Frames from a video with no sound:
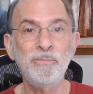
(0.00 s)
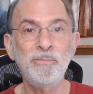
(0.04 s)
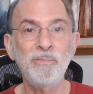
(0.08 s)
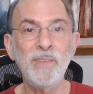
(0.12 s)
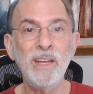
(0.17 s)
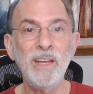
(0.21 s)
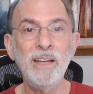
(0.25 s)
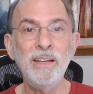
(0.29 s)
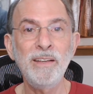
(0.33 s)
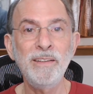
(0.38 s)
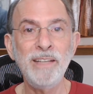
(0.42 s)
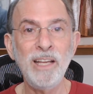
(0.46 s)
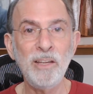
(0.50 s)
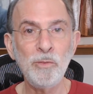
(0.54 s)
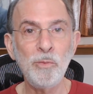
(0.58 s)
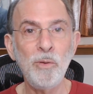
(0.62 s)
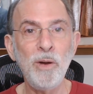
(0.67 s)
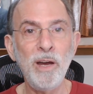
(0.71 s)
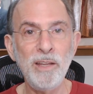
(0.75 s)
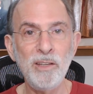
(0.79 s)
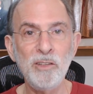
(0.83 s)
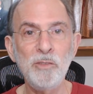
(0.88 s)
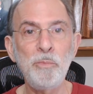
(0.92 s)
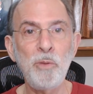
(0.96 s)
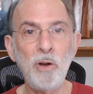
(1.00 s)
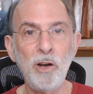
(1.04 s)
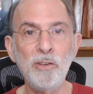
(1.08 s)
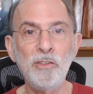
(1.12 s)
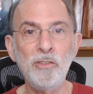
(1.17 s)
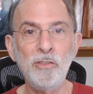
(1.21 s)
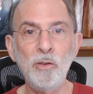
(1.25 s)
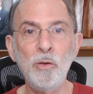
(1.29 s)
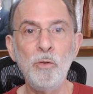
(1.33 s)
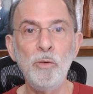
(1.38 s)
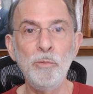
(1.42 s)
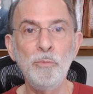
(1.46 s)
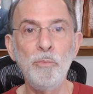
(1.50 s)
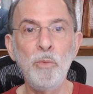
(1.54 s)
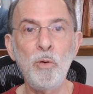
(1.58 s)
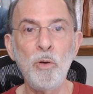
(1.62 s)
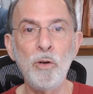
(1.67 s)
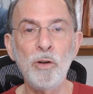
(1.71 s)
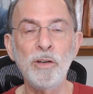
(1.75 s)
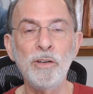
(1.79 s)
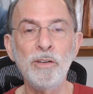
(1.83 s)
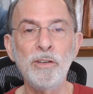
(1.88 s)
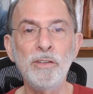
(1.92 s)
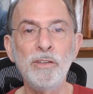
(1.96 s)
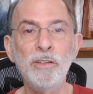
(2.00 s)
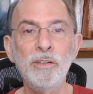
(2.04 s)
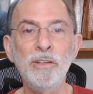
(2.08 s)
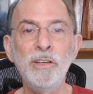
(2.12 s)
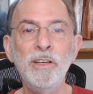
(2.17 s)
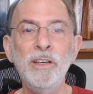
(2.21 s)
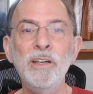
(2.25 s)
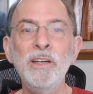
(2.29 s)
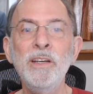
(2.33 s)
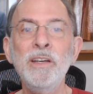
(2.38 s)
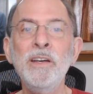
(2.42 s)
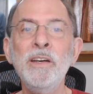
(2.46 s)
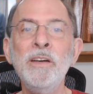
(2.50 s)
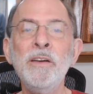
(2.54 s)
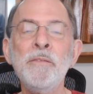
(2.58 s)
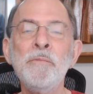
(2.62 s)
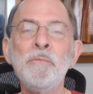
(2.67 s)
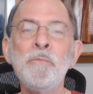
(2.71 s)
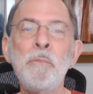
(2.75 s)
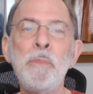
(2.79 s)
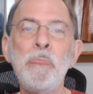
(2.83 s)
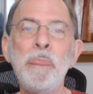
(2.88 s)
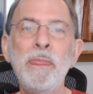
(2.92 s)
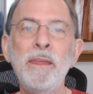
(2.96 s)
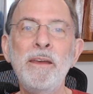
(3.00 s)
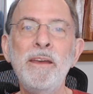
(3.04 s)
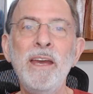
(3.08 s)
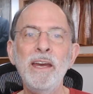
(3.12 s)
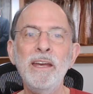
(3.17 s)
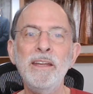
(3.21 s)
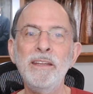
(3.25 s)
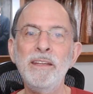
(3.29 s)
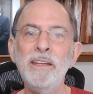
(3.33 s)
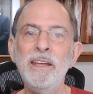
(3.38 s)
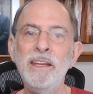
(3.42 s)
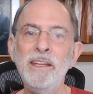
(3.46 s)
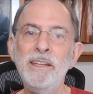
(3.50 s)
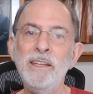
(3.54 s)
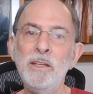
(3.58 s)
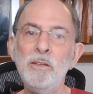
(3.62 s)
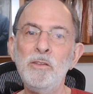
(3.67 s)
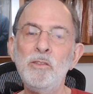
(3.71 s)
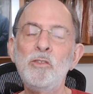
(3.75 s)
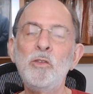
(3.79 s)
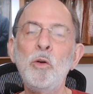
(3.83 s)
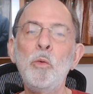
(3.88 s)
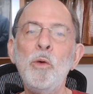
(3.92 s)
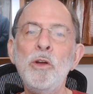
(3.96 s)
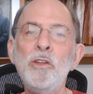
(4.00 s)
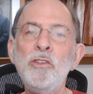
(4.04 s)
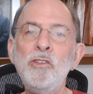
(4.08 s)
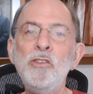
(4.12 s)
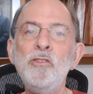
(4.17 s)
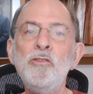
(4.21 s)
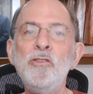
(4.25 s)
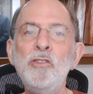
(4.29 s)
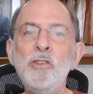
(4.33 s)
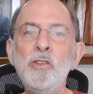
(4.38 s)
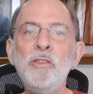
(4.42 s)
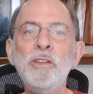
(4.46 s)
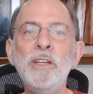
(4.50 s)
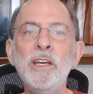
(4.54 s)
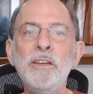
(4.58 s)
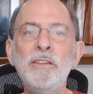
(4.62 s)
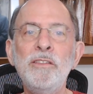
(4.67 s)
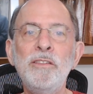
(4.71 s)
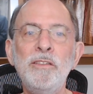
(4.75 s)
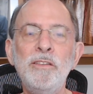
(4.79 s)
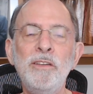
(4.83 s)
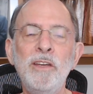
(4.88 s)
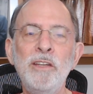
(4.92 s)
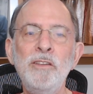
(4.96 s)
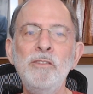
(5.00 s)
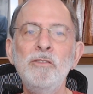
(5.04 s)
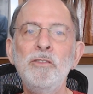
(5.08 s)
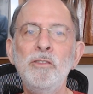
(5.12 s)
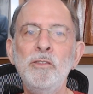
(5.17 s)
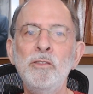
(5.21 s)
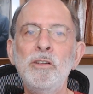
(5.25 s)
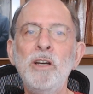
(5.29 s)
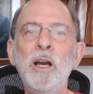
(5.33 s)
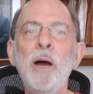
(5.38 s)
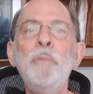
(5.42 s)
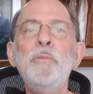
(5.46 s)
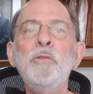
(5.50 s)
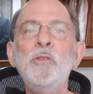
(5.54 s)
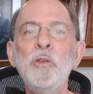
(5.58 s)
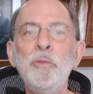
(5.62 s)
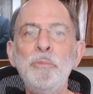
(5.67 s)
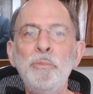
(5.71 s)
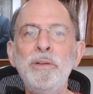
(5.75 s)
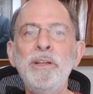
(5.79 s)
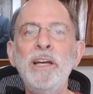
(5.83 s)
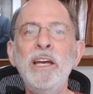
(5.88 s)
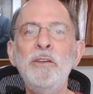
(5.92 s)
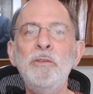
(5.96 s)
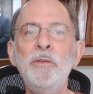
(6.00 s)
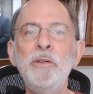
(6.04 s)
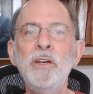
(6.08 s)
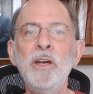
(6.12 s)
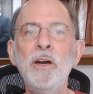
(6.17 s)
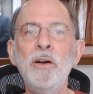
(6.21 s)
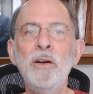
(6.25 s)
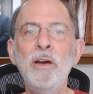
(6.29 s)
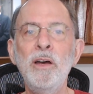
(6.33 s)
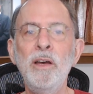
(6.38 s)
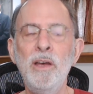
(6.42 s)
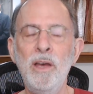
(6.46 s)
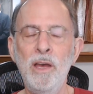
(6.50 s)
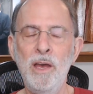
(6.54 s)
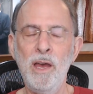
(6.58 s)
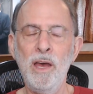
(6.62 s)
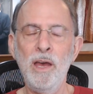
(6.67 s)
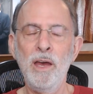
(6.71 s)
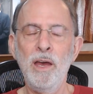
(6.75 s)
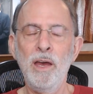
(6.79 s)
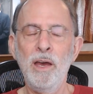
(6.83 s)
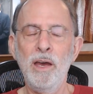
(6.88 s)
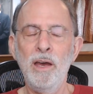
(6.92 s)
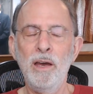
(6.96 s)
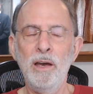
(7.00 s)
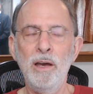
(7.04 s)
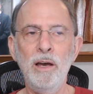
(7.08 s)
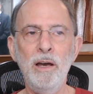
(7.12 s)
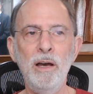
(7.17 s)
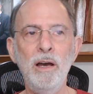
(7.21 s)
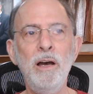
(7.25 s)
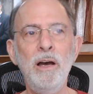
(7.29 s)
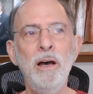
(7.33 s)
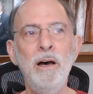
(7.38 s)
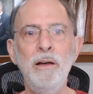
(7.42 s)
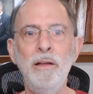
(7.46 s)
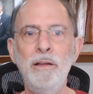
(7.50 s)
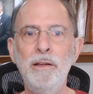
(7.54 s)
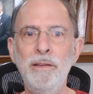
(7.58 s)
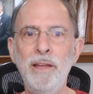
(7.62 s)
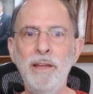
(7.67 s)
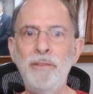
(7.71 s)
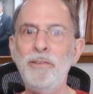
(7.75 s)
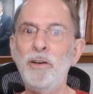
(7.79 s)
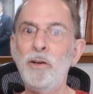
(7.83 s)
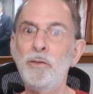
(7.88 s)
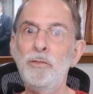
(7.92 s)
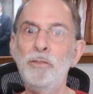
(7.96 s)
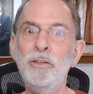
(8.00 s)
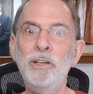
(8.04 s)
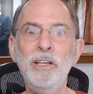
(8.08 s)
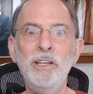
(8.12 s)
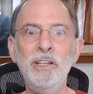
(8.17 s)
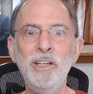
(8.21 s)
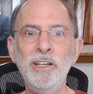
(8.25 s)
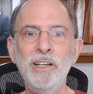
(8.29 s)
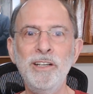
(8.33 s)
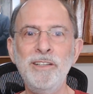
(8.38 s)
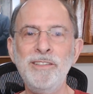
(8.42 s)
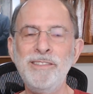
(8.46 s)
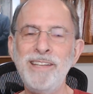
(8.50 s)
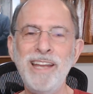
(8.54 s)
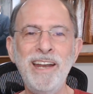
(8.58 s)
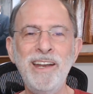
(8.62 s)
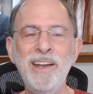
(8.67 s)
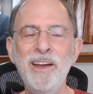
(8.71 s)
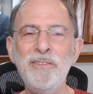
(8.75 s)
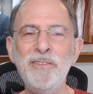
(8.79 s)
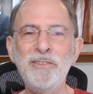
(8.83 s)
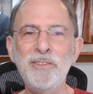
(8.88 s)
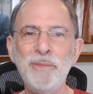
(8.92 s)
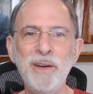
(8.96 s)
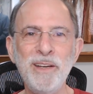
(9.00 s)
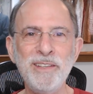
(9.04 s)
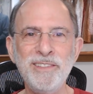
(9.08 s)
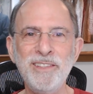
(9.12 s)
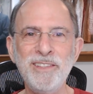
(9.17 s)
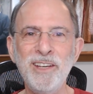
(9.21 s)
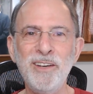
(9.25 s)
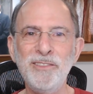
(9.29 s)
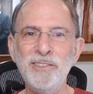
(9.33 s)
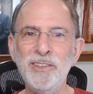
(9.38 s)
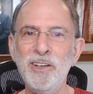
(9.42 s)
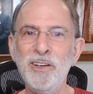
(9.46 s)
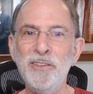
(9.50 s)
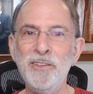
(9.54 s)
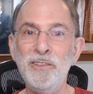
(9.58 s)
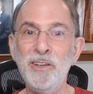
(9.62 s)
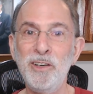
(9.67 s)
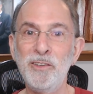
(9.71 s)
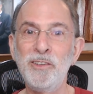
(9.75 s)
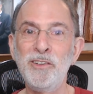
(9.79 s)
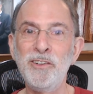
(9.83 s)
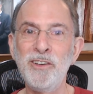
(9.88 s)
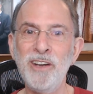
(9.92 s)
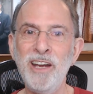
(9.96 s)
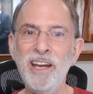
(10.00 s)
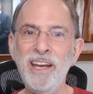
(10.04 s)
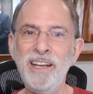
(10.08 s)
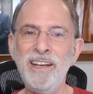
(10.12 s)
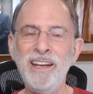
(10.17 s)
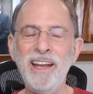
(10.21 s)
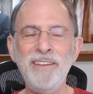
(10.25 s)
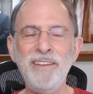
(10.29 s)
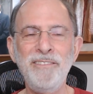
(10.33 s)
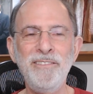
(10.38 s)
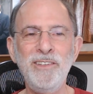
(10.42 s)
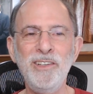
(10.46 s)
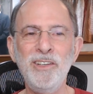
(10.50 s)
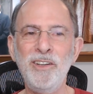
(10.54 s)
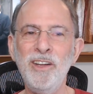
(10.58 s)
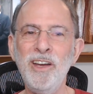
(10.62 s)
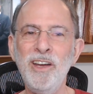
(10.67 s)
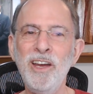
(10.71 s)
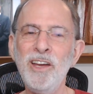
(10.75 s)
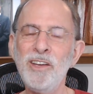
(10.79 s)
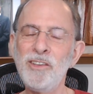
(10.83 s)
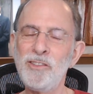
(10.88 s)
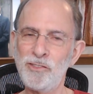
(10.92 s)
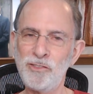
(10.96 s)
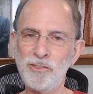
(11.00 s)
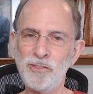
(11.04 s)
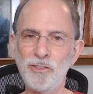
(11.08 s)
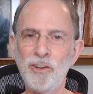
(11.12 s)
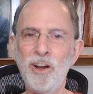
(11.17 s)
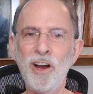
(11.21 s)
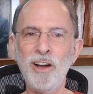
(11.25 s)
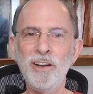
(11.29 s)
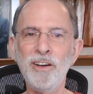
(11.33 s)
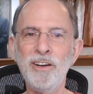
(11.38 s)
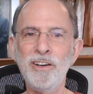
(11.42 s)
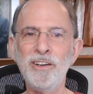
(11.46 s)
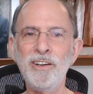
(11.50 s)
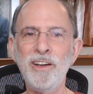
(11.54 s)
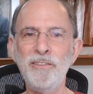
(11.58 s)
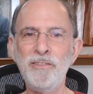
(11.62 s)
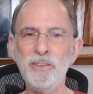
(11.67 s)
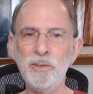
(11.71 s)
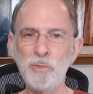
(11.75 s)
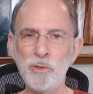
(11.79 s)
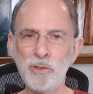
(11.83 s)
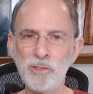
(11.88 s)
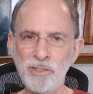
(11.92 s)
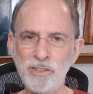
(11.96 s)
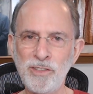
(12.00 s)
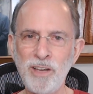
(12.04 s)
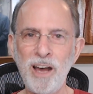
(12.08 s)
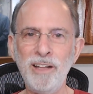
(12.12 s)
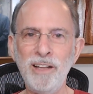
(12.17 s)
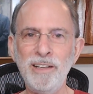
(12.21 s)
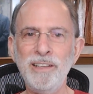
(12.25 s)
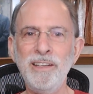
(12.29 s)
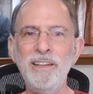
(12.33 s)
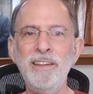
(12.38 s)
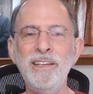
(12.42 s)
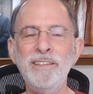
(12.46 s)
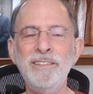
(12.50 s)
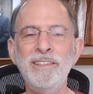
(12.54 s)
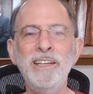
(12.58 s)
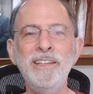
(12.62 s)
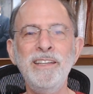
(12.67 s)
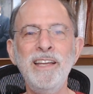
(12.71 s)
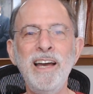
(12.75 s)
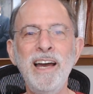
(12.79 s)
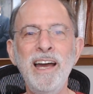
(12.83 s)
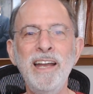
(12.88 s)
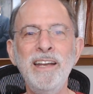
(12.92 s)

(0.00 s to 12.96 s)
That's why this part's so important. Okay, and then so once you do this, and you'll come to a place where you go, oh, that felt really good, standing up for myself. I felt great, and I feel stronger, I feel more solid, things like that.